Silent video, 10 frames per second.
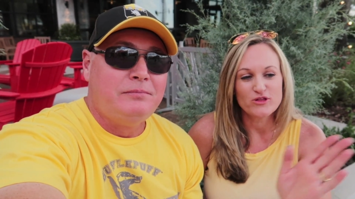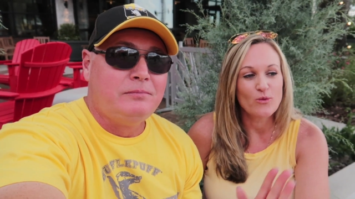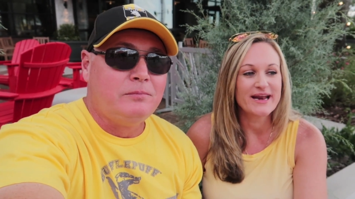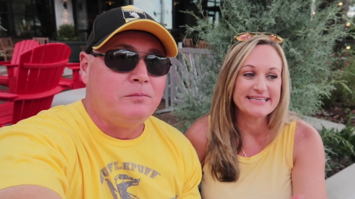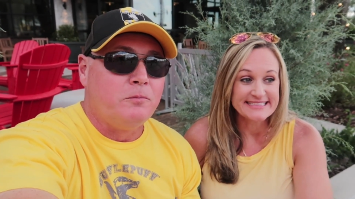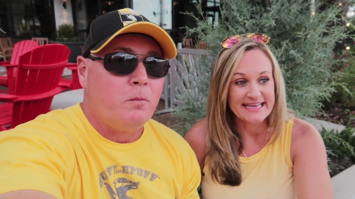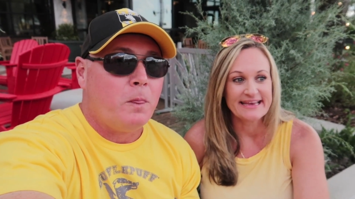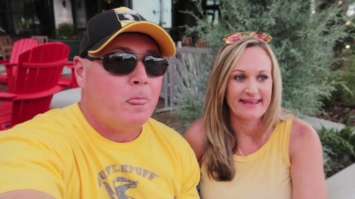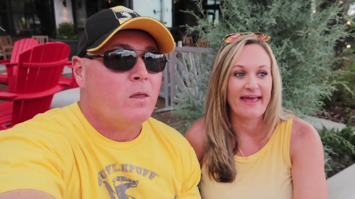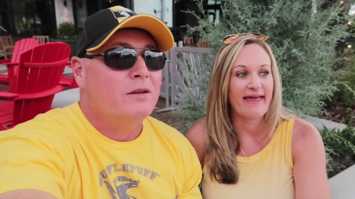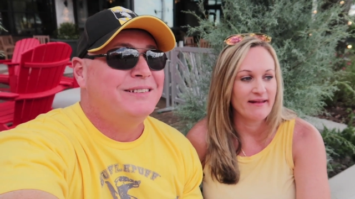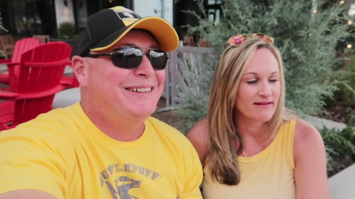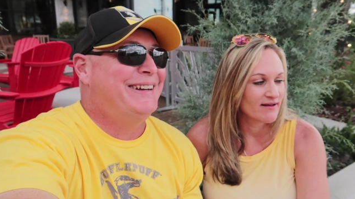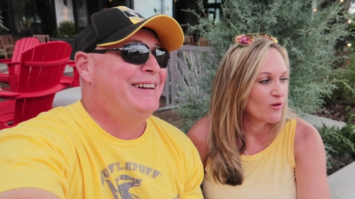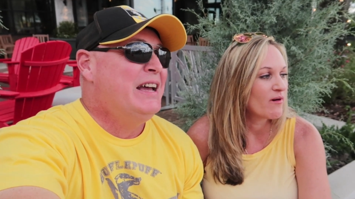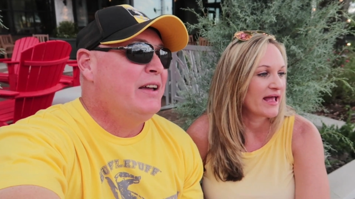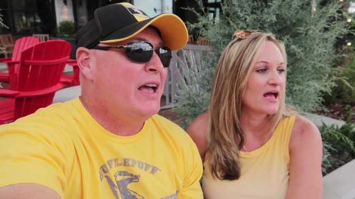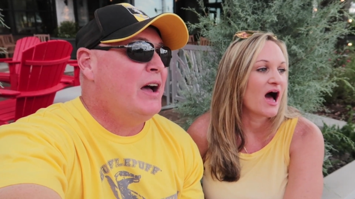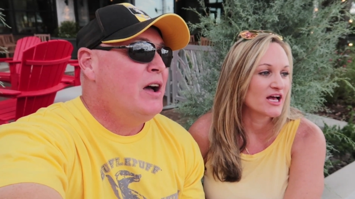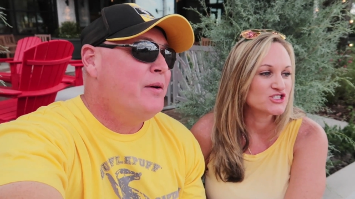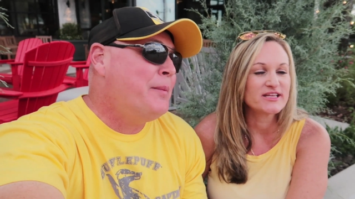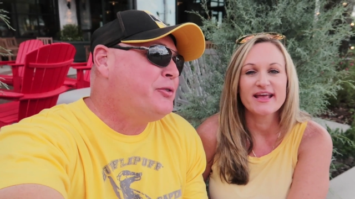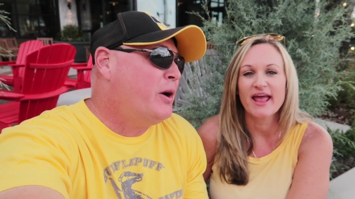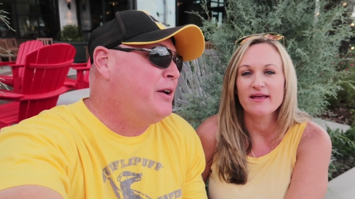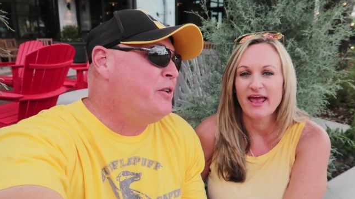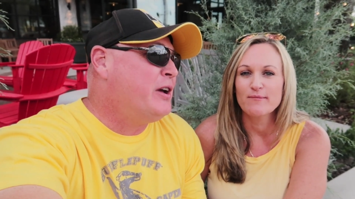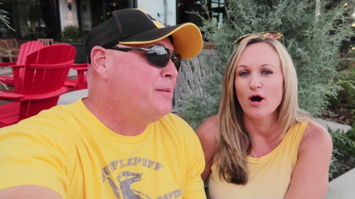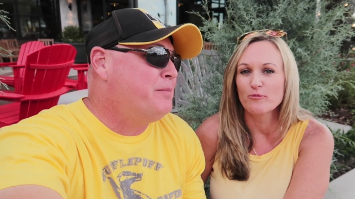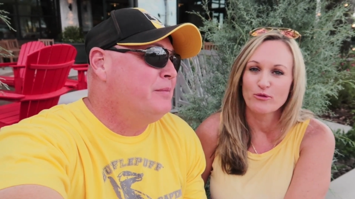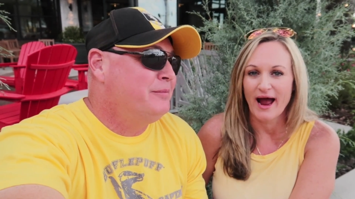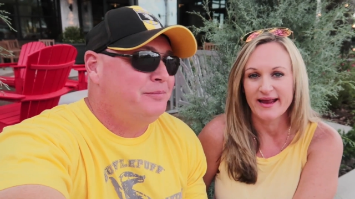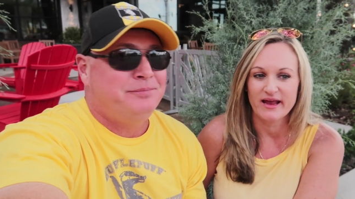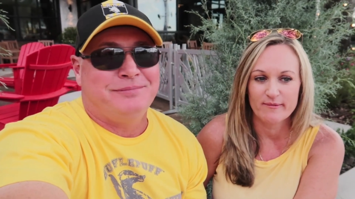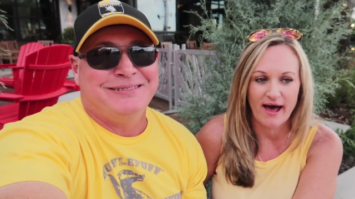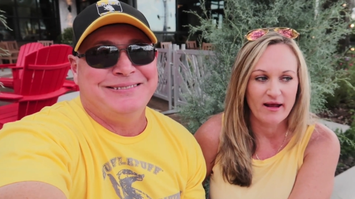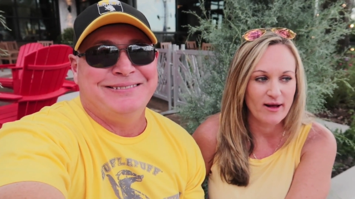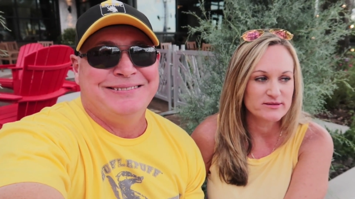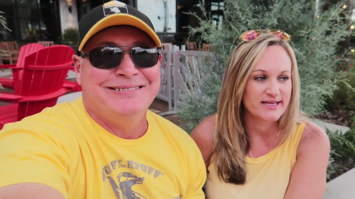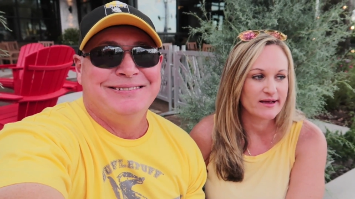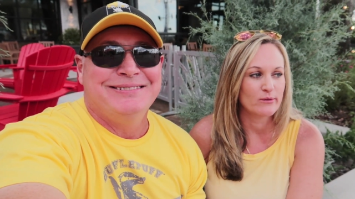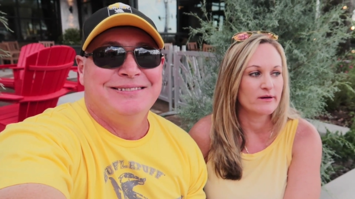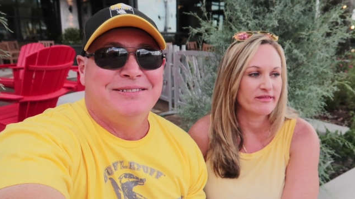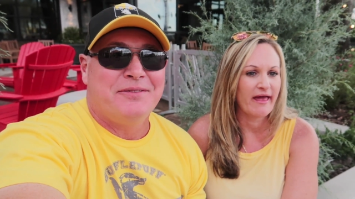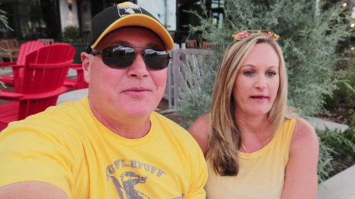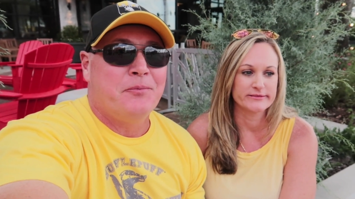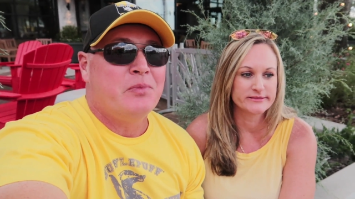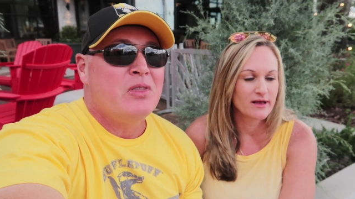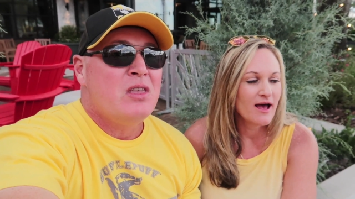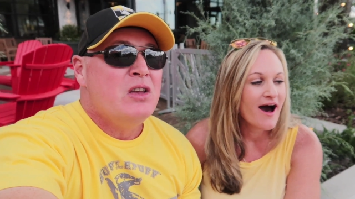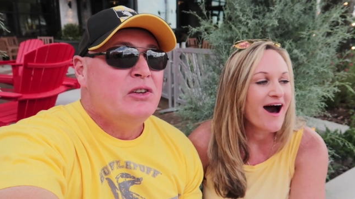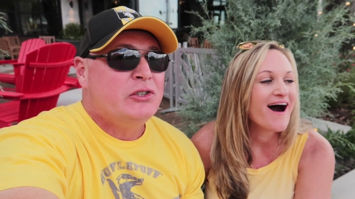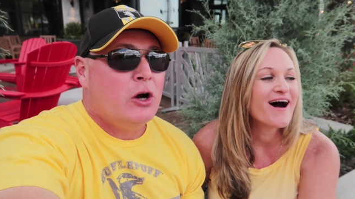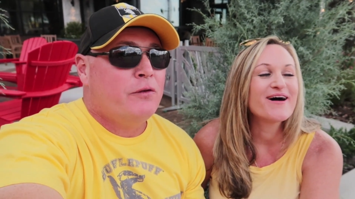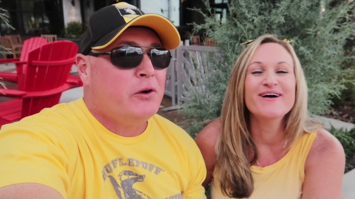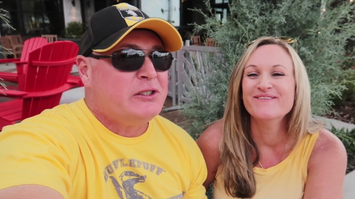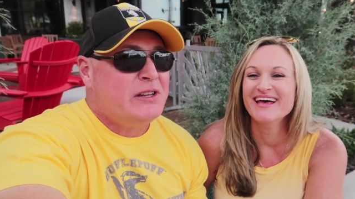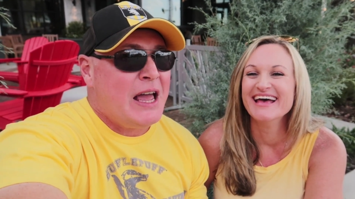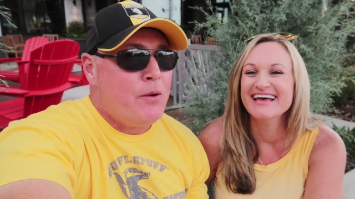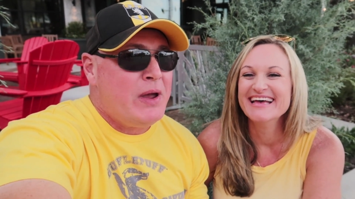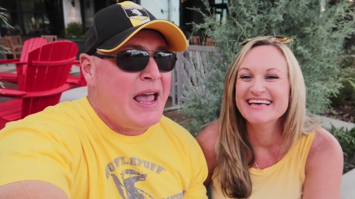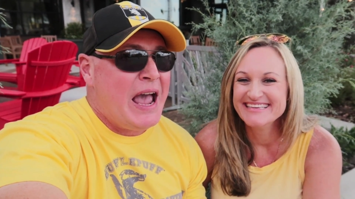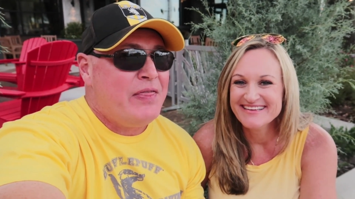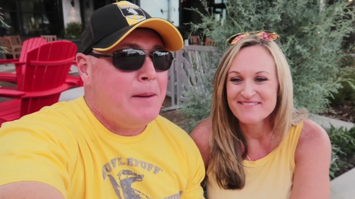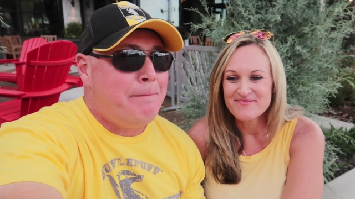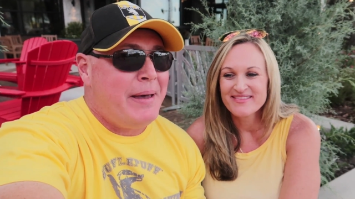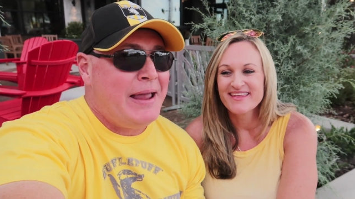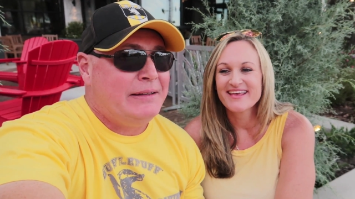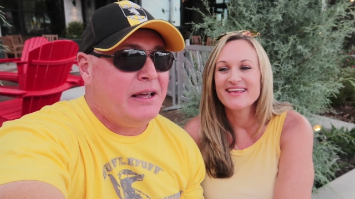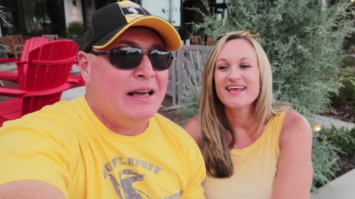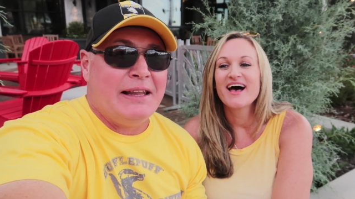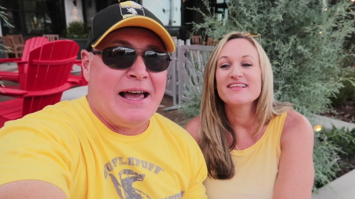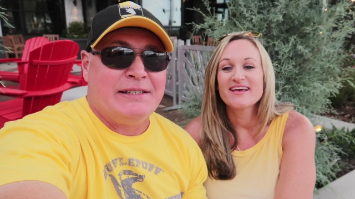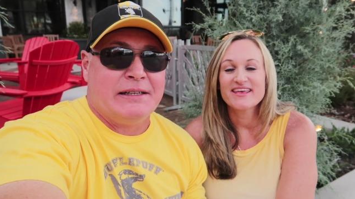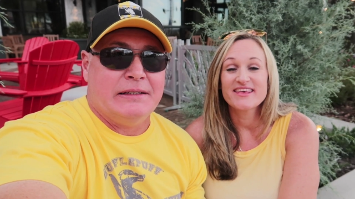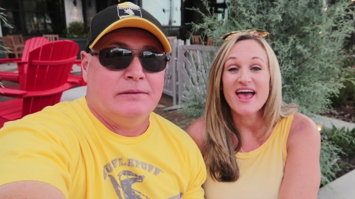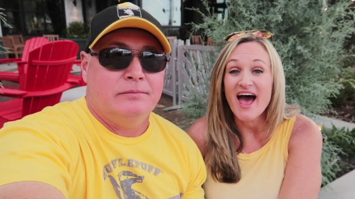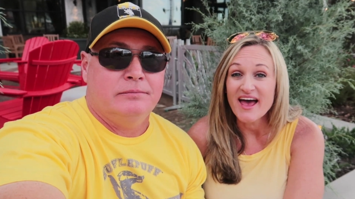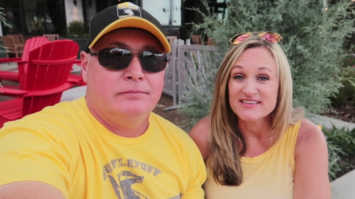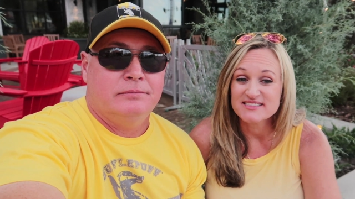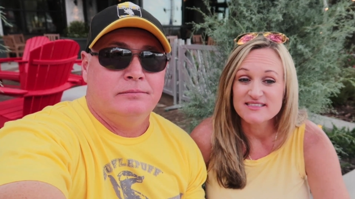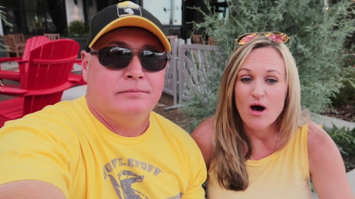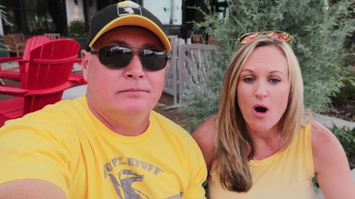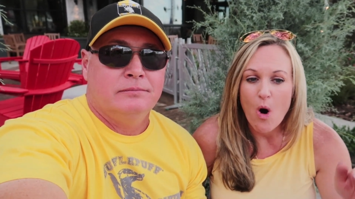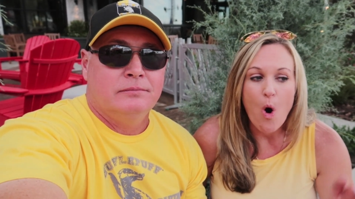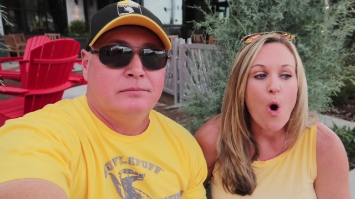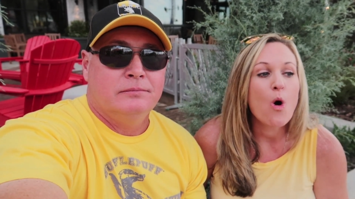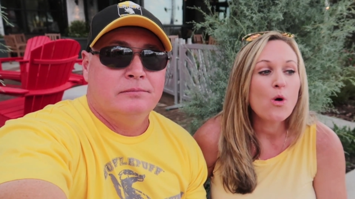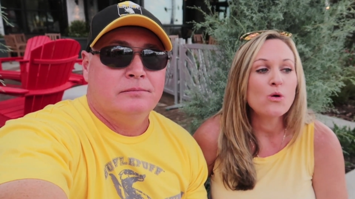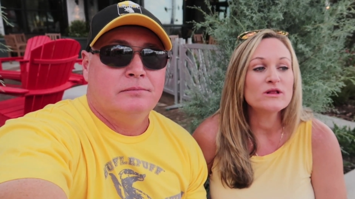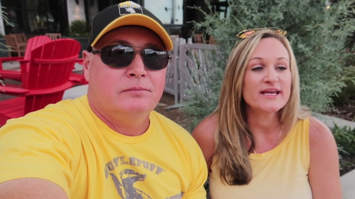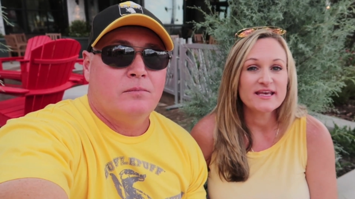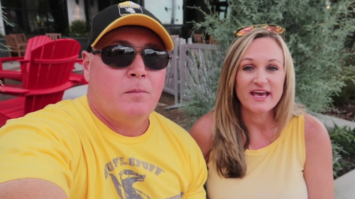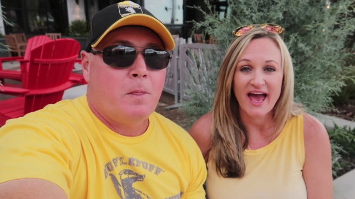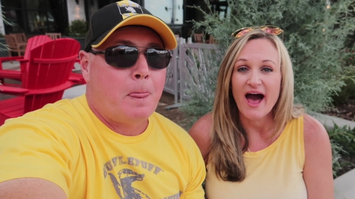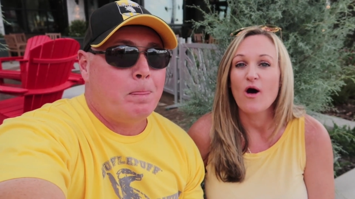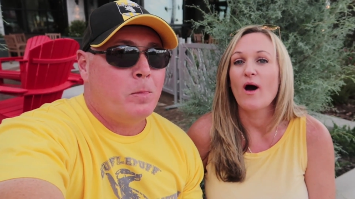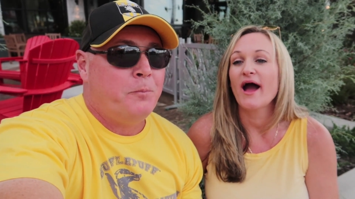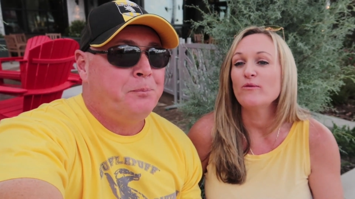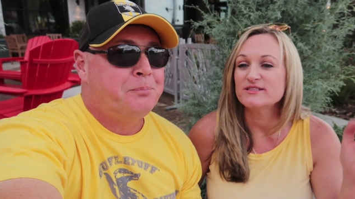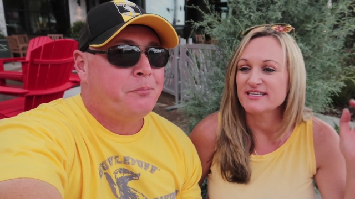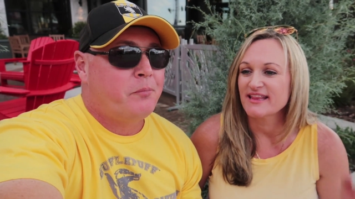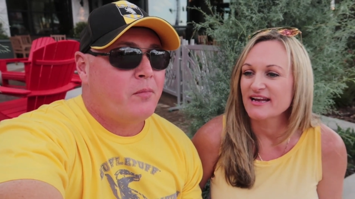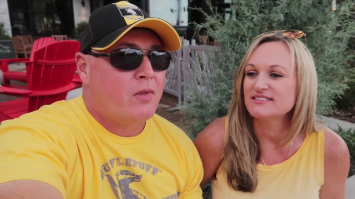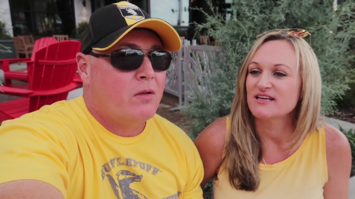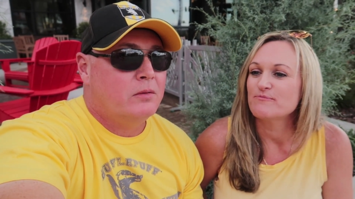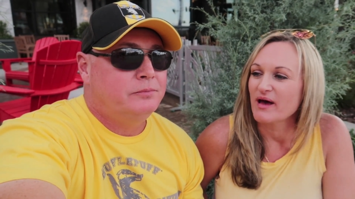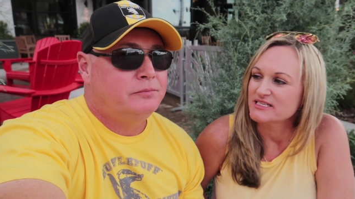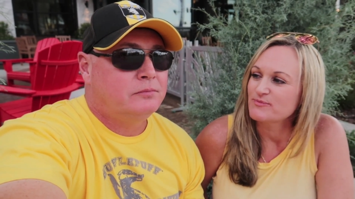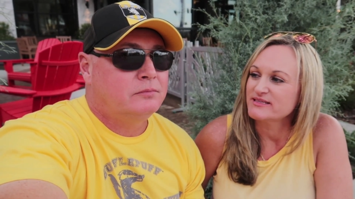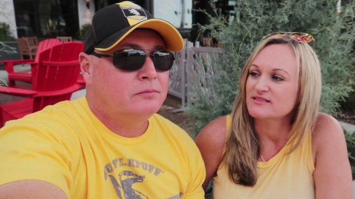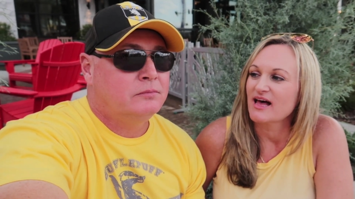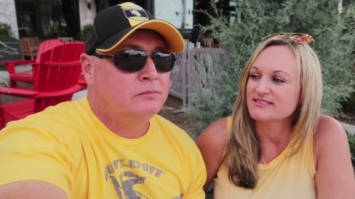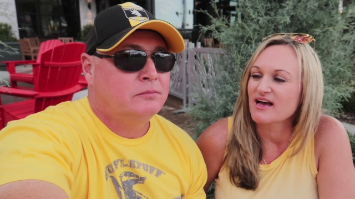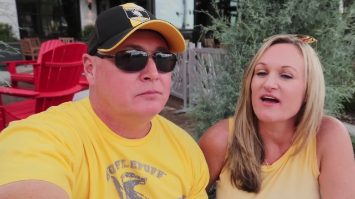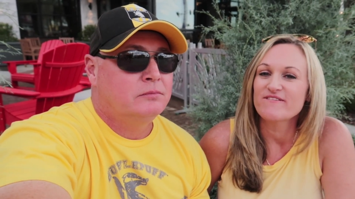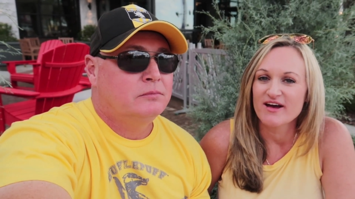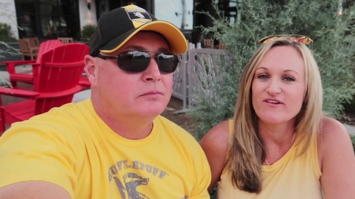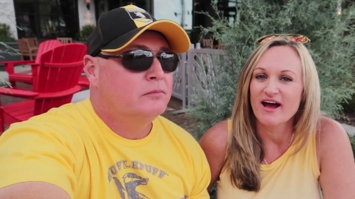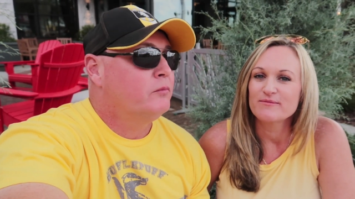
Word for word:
Speaker 1: put the one I didn't get. Oh my yeah, gosh, that I'm they sorry, came can... home bragging about. I was like, well, thanks. So uh, for tonight,
Speaker 2: we had the baked Alaskan.
Speaker 1: Yes. Holy cow. I would say that is the best baked Alaska I've ever